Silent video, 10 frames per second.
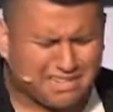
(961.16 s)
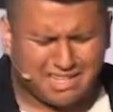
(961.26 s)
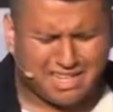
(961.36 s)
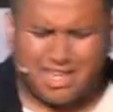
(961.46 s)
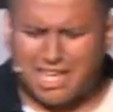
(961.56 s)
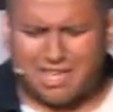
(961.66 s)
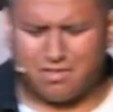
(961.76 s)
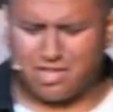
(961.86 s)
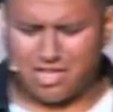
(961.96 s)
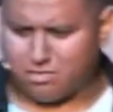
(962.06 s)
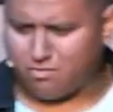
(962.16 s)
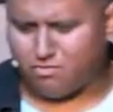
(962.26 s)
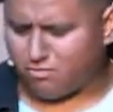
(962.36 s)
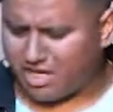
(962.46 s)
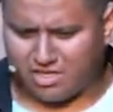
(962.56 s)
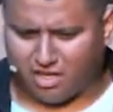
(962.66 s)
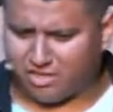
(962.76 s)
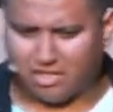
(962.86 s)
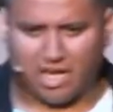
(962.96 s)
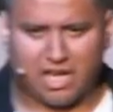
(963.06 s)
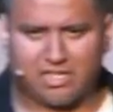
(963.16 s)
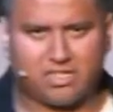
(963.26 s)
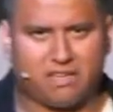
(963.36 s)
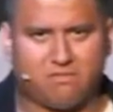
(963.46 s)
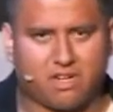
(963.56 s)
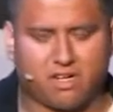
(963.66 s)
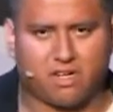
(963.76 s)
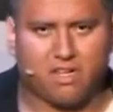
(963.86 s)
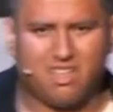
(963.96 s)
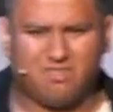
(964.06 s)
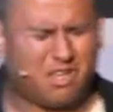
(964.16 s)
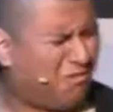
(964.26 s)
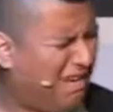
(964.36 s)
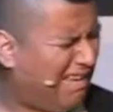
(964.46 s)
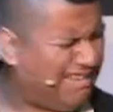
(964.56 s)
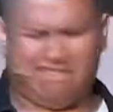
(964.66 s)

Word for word: Like, like the way I talk to God is, like, weird. I'm like, what?